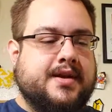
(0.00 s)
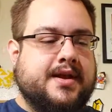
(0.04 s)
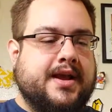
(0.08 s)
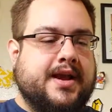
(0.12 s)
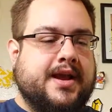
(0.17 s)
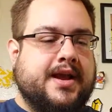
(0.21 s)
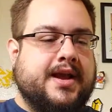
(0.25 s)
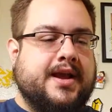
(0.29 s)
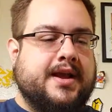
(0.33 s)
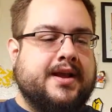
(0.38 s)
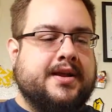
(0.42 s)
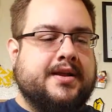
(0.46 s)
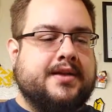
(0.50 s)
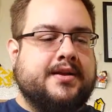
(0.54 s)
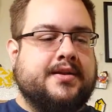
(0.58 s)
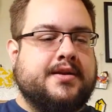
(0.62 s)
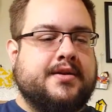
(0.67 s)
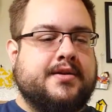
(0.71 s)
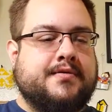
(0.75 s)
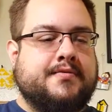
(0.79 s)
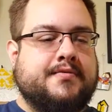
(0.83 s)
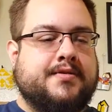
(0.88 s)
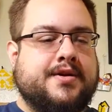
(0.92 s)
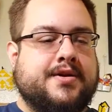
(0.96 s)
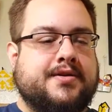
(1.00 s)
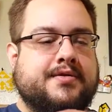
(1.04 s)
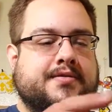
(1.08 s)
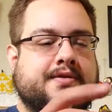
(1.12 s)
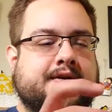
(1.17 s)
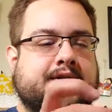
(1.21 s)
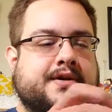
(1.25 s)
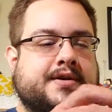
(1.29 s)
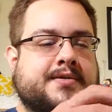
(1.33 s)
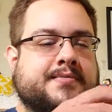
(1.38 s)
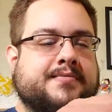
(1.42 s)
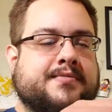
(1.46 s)
And we're
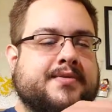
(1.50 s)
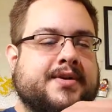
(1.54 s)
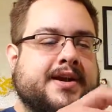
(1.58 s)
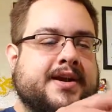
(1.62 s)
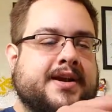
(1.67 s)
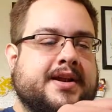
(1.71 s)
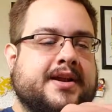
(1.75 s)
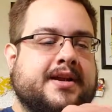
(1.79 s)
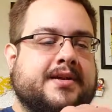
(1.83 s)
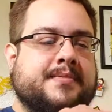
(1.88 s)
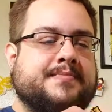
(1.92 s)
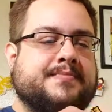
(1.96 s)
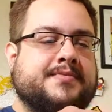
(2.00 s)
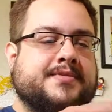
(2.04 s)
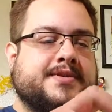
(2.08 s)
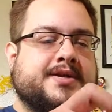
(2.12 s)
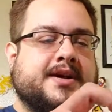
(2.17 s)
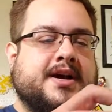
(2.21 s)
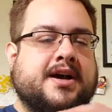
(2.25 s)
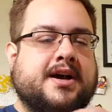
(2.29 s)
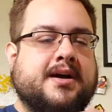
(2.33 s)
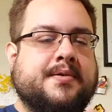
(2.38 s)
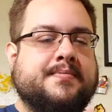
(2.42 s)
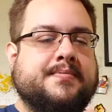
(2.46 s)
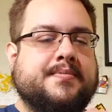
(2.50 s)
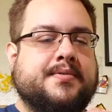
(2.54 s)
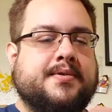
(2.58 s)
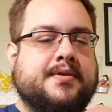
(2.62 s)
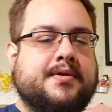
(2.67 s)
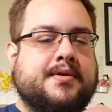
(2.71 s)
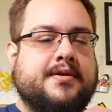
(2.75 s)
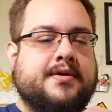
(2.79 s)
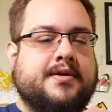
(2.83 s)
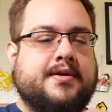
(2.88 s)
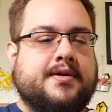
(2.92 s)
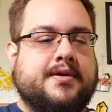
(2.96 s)
going to bring it up top
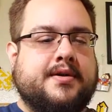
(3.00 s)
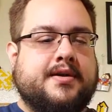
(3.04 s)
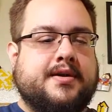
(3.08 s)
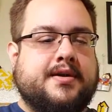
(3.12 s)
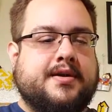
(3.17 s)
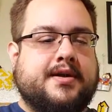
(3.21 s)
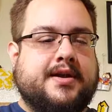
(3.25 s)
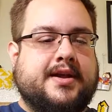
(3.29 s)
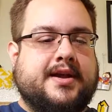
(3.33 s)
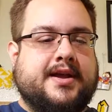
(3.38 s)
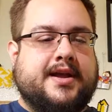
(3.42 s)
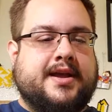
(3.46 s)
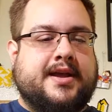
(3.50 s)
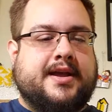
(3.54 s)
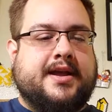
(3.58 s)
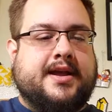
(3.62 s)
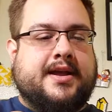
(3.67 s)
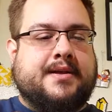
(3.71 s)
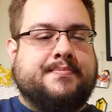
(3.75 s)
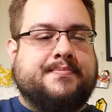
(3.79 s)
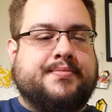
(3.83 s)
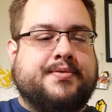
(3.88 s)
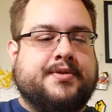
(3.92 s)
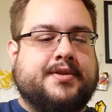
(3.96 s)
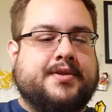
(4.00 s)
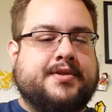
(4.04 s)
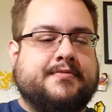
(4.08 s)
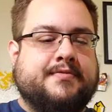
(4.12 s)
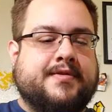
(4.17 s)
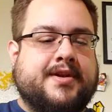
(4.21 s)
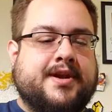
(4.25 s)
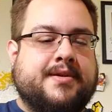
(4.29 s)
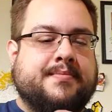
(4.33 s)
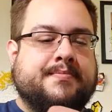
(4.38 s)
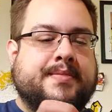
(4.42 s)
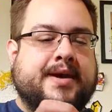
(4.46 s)
and put the
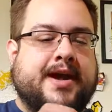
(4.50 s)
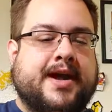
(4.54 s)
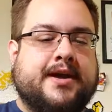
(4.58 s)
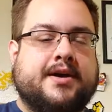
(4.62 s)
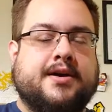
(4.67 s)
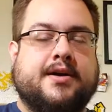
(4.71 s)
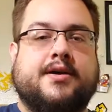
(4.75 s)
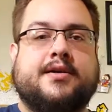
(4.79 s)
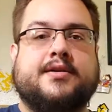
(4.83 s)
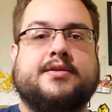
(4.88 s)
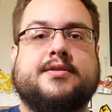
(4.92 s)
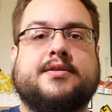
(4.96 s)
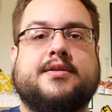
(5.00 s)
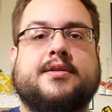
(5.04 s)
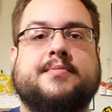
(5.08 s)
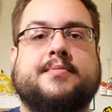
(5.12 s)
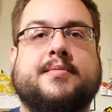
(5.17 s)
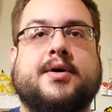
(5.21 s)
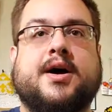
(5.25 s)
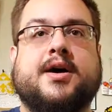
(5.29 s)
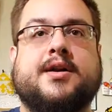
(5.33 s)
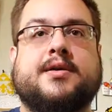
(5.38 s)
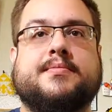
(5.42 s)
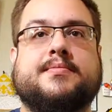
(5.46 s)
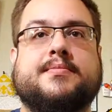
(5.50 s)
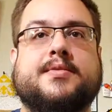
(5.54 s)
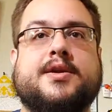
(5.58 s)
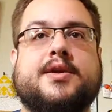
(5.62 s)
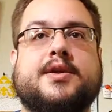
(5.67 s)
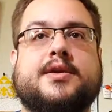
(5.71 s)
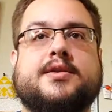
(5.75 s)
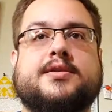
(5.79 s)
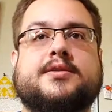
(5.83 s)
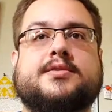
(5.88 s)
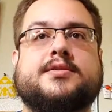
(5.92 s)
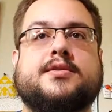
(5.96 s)
ring back onto the bottom.
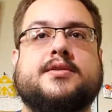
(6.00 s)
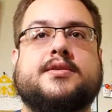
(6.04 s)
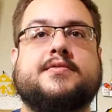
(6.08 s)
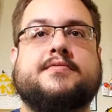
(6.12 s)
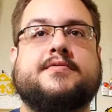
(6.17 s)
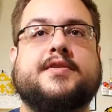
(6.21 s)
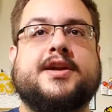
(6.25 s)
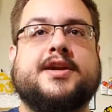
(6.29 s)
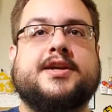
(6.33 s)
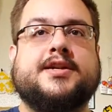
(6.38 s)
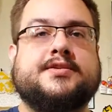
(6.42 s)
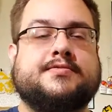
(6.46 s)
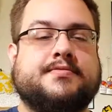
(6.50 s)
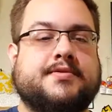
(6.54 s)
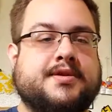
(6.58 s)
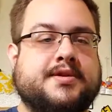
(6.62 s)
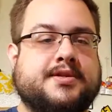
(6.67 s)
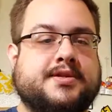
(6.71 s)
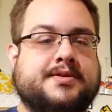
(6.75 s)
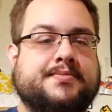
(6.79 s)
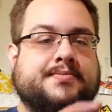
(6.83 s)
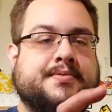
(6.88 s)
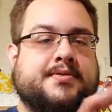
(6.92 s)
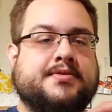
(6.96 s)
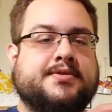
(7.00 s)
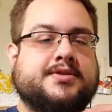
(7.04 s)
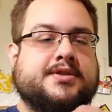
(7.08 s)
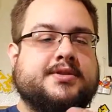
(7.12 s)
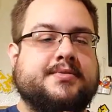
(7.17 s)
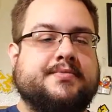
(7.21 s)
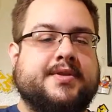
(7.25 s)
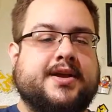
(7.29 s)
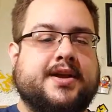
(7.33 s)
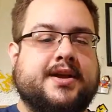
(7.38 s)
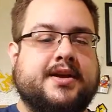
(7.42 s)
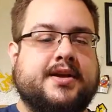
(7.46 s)
So the ring is where it's supposed to
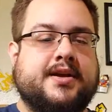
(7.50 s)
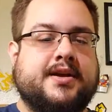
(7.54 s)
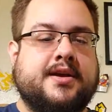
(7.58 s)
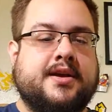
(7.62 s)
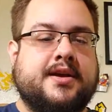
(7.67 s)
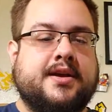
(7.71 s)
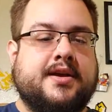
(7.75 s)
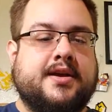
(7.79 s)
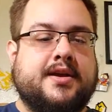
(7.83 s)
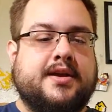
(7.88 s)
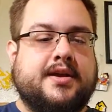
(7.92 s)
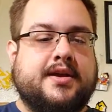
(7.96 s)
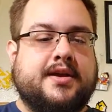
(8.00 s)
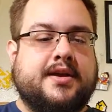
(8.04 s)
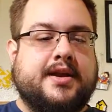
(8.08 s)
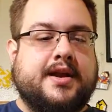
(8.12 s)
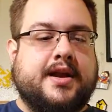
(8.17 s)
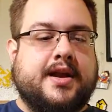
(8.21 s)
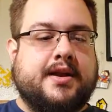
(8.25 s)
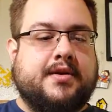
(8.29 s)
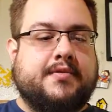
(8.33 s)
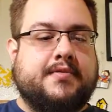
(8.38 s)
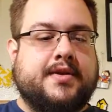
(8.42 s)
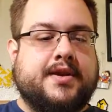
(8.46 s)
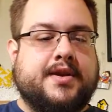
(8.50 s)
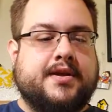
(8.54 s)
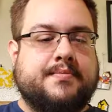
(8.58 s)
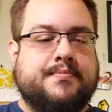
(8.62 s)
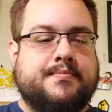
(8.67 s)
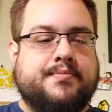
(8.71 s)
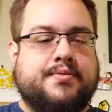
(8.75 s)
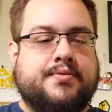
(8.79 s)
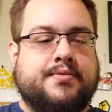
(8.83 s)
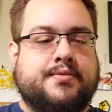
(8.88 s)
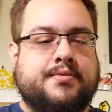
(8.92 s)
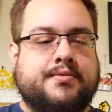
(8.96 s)
be. Now we can
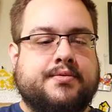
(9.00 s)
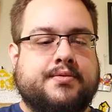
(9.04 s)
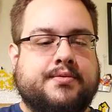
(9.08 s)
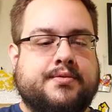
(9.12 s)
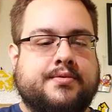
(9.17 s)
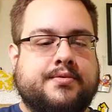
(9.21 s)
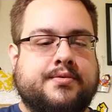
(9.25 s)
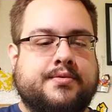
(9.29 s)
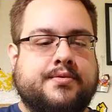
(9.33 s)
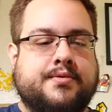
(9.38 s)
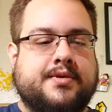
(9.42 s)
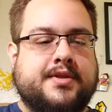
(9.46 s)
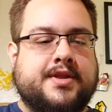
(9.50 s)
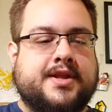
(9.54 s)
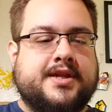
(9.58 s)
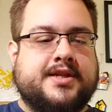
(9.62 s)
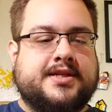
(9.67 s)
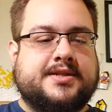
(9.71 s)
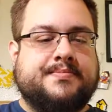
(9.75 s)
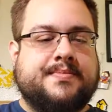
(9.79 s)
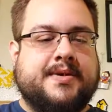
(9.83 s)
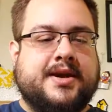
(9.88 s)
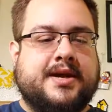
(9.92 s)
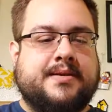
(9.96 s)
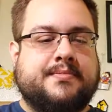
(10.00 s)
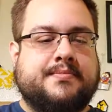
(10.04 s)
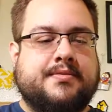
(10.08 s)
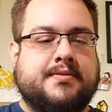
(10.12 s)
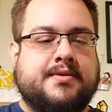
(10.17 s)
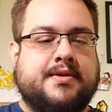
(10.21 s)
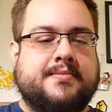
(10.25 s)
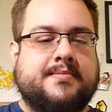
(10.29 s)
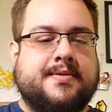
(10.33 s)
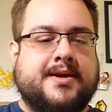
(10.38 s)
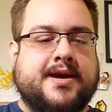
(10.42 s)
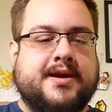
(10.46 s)
pull this bad
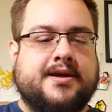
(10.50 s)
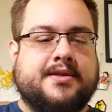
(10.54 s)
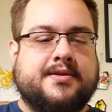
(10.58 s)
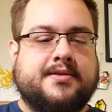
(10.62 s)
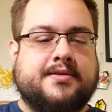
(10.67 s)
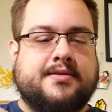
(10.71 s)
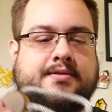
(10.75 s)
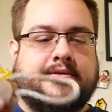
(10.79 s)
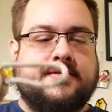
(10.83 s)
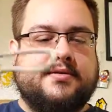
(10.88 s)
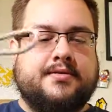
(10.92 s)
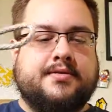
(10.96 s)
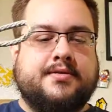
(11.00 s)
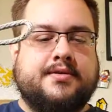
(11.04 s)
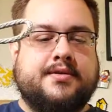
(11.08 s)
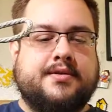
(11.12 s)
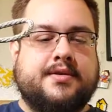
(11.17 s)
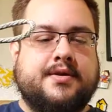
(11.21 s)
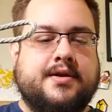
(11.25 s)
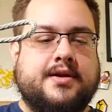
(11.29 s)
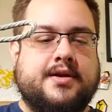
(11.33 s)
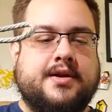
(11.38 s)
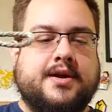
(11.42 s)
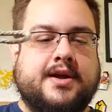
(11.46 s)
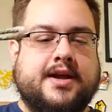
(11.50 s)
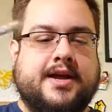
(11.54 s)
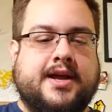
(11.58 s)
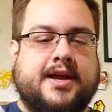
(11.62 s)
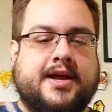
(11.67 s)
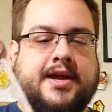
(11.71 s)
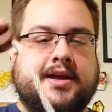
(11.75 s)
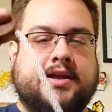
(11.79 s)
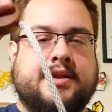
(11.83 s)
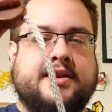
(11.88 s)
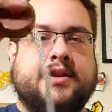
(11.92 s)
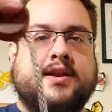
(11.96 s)
boy back through,
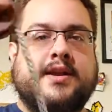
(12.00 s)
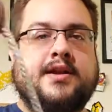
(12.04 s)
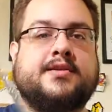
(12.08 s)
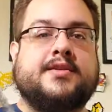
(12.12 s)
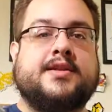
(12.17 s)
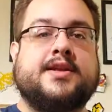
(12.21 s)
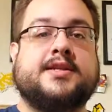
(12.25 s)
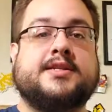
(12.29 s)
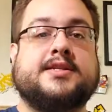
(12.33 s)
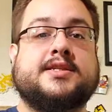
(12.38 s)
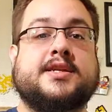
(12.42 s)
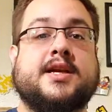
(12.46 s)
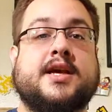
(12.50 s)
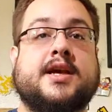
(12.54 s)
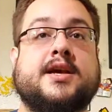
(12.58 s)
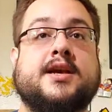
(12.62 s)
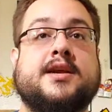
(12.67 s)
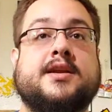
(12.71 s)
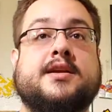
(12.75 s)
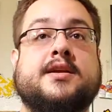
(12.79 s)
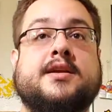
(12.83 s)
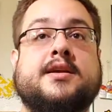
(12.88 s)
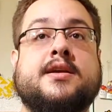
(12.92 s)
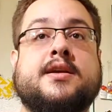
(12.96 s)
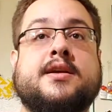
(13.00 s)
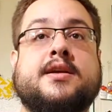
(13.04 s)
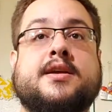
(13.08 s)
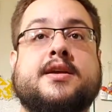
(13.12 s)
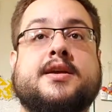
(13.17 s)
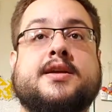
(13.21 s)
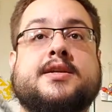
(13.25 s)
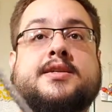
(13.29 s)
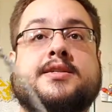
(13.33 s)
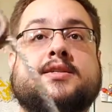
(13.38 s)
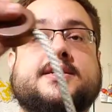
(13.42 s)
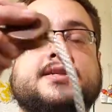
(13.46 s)
and now this side
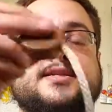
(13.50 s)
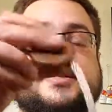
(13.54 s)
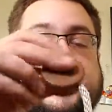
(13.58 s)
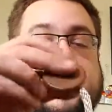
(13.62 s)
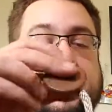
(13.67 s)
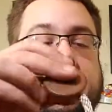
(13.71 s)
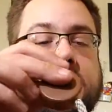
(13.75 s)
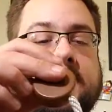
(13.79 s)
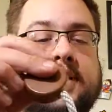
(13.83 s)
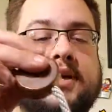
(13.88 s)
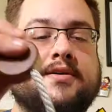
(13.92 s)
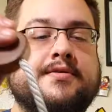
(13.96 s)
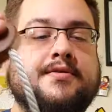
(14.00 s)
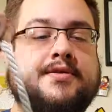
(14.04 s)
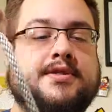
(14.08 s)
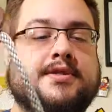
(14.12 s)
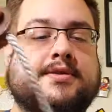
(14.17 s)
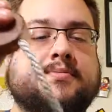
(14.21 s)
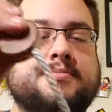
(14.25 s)
is exactly how it's